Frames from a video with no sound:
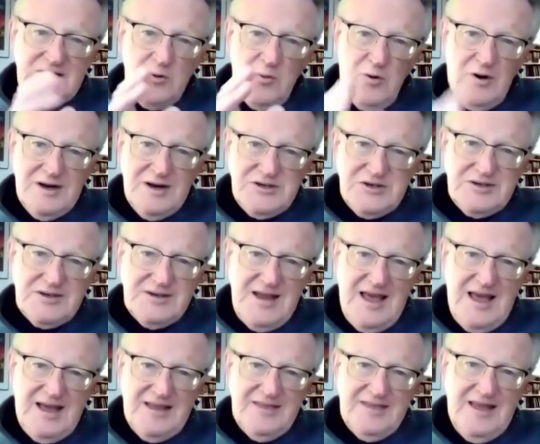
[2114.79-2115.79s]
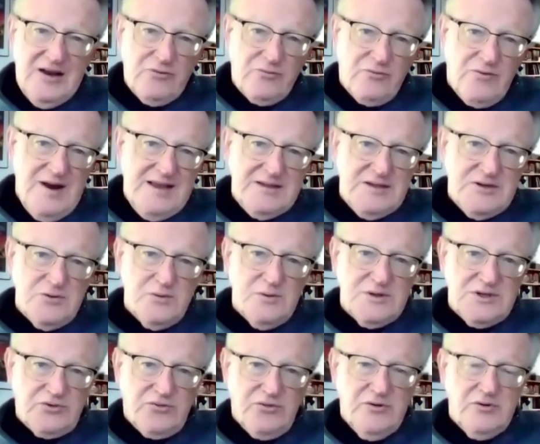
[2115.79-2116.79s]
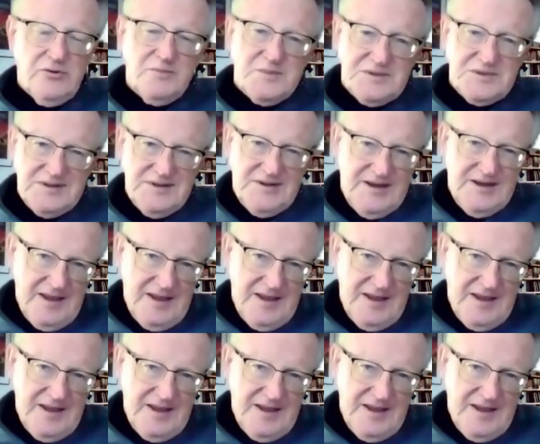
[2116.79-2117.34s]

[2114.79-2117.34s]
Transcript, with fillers: Washington had that read to his troops.